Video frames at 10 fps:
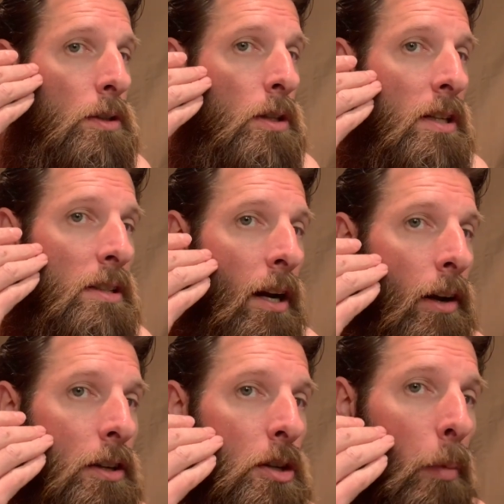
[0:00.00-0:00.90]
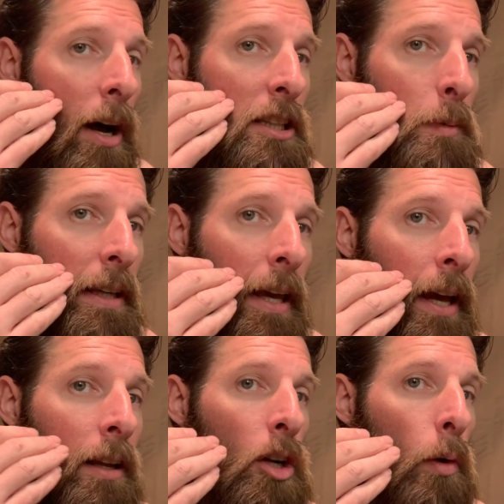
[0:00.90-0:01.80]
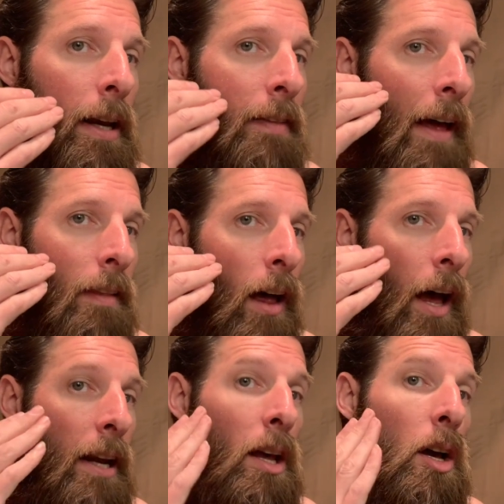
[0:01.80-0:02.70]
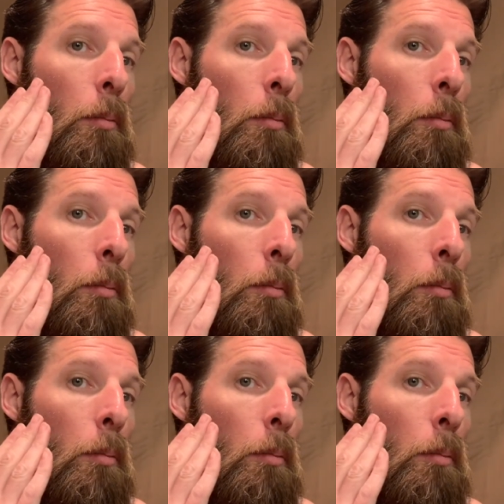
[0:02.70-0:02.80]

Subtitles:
to this area as you possibly can, creating that line,